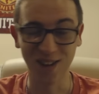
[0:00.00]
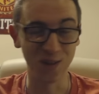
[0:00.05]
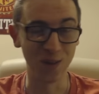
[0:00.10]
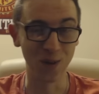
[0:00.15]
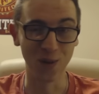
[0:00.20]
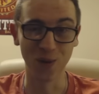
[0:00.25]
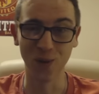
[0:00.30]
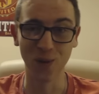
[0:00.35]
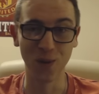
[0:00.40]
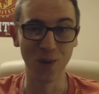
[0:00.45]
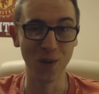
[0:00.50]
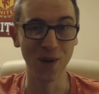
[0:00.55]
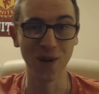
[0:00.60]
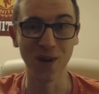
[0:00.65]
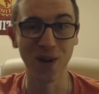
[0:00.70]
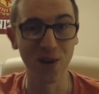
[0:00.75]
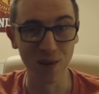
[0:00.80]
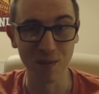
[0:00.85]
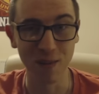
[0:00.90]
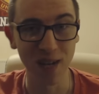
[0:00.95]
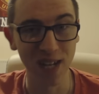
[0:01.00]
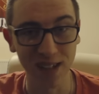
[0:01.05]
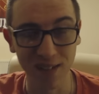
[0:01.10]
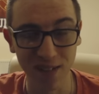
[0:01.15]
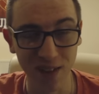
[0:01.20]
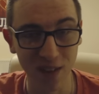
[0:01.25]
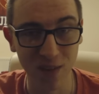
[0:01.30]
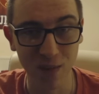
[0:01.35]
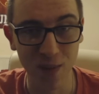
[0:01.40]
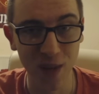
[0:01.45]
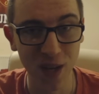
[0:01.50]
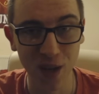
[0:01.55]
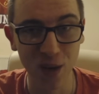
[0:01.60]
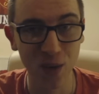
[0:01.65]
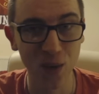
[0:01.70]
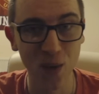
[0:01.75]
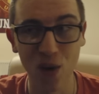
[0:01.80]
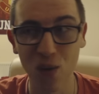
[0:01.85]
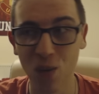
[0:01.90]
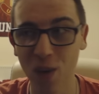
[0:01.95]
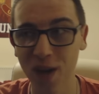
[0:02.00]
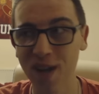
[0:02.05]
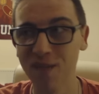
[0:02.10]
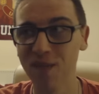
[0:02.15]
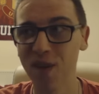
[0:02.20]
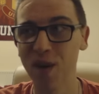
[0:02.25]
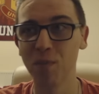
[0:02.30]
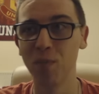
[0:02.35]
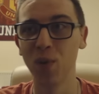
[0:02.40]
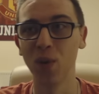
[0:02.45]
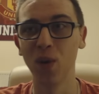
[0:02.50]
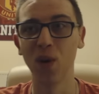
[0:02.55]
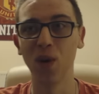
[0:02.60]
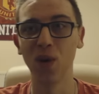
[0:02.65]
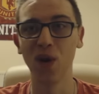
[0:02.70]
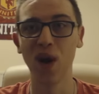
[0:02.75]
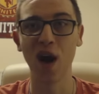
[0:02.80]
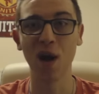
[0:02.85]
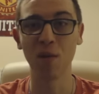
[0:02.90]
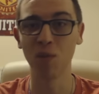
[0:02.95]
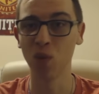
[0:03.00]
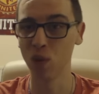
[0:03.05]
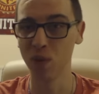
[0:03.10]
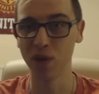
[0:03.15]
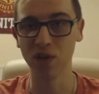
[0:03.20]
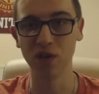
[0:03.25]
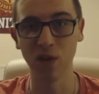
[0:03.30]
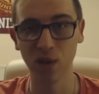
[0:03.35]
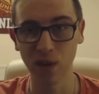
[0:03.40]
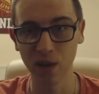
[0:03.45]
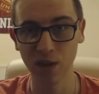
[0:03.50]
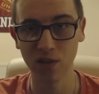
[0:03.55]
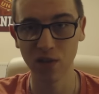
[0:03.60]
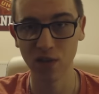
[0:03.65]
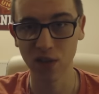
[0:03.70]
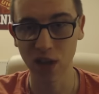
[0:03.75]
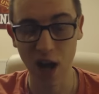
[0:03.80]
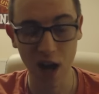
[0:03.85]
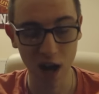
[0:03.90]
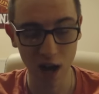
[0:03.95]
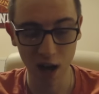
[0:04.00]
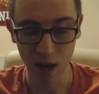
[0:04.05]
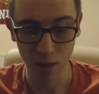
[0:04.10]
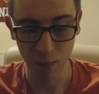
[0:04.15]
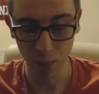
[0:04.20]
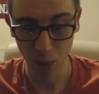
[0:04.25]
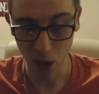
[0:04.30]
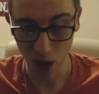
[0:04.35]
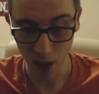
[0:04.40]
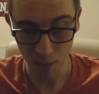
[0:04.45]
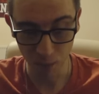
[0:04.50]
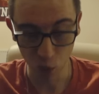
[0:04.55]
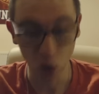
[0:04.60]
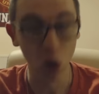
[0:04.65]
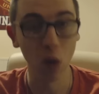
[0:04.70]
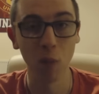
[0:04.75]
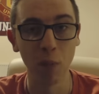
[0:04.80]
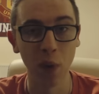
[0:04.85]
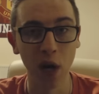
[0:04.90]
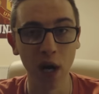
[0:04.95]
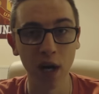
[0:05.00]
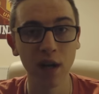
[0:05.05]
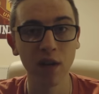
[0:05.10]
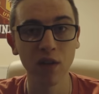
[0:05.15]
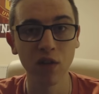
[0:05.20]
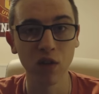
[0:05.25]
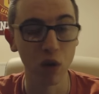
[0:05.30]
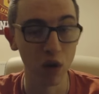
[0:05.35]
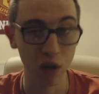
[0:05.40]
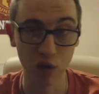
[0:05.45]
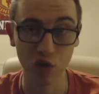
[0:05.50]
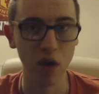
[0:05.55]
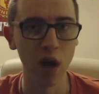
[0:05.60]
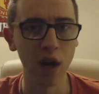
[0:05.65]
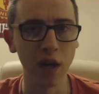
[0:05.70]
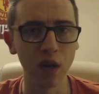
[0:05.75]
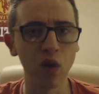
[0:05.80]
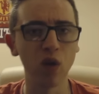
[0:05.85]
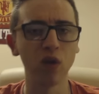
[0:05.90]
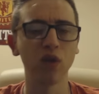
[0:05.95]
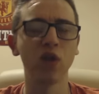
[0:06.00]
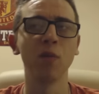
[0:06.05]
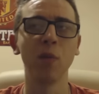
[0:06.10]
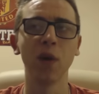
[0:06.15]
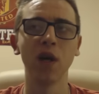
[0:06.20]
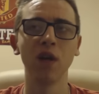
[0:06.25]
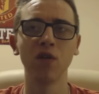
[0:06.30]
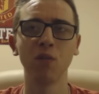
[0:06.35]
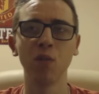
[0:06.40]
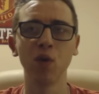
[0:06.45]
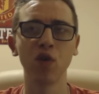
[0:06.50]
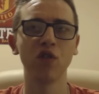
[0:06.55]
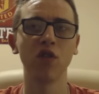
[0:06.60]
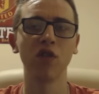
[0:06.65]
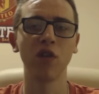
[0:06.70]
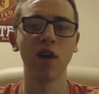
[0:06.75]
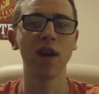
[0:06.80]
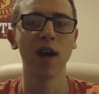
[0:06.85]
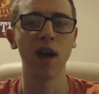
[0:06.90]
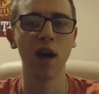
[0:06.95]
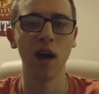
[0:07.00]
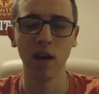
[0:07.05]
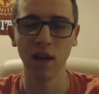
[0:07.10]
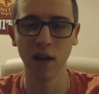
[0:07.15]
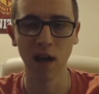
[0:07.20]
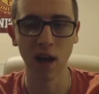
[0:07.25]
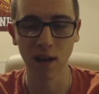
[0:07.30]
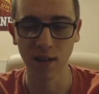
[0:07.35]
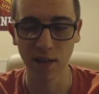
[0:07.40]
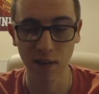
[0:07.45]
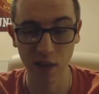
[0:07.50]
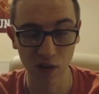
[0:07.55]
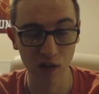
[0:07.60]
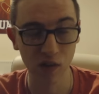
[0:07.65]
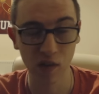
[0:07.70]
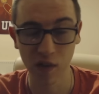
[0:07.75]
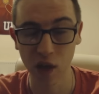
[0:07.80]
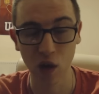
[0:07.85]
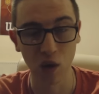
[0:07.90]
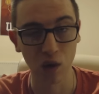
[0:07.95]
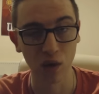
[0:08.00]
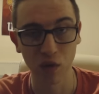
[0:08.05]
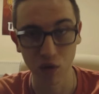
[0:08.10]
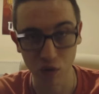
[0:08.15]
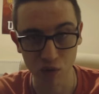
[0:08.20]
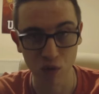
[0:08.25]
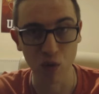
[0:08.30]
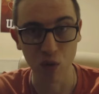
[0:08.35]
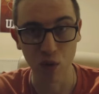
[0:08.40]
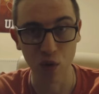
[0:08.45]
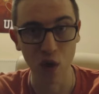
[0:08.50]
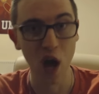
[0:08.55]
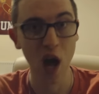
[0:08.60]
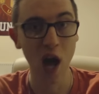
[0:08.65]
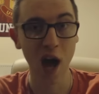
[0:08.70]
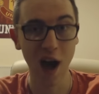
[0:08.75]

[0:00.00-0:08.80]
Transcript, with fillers: I don't know what you're gonna make of this video or whatever, but I'm always honest. I I'm not biased, or I try not to be as much as I can, and this is the honest truth.